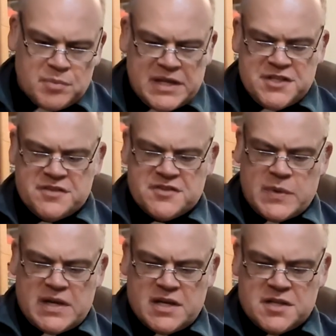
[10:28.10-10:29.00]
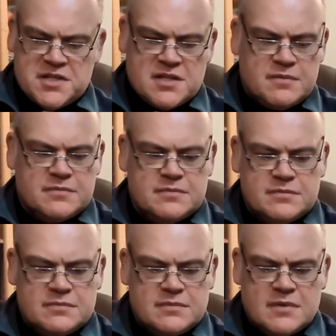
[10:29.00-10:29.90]
Plenty of sweetness.
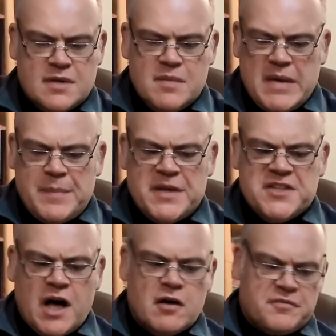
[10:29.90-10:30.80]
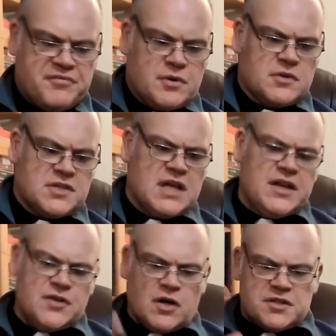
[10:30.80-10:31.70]
Maybe dark fruit,
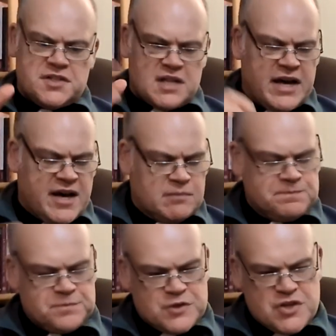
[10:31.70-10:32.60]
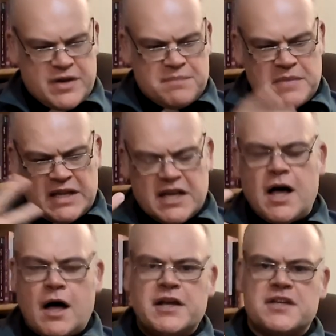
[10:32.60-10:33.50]
not, sorry, like
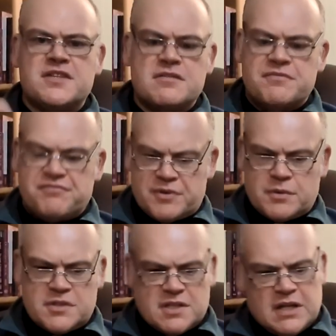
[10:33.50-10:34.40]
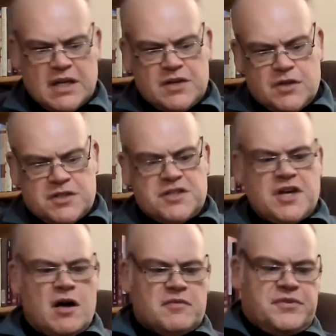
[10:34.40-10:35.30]
a honeyed fruit. Not a
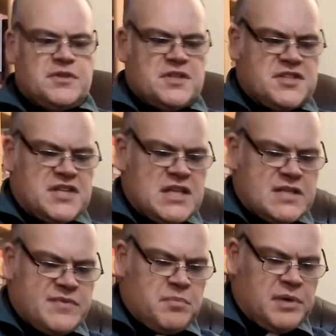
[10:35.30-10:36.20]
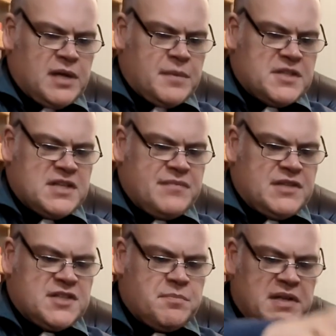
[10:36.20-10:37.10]
dark fruit in the sense of a plum. It's
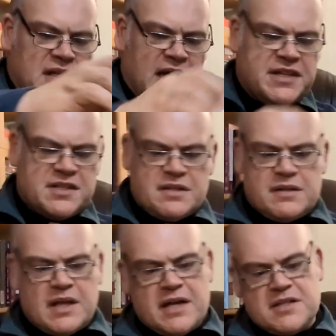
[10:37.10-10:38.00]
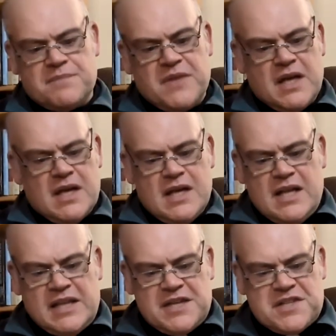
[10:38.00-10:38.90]
definitely something lighter than that.
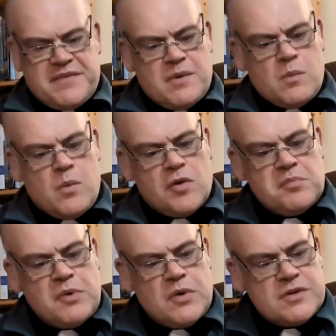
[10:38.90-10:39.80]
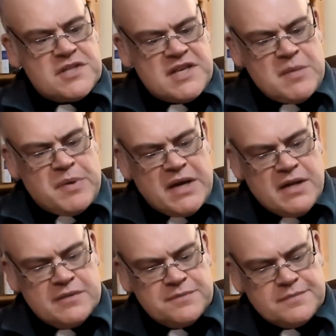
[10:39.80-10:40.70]
Let's give it one more
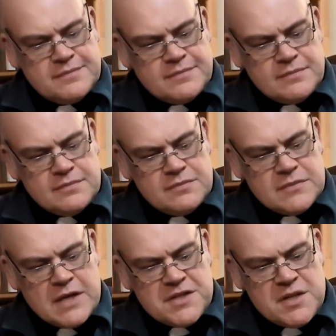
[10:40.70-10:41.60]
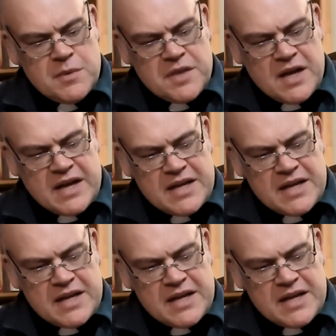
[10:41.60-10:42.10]
steeping and see where that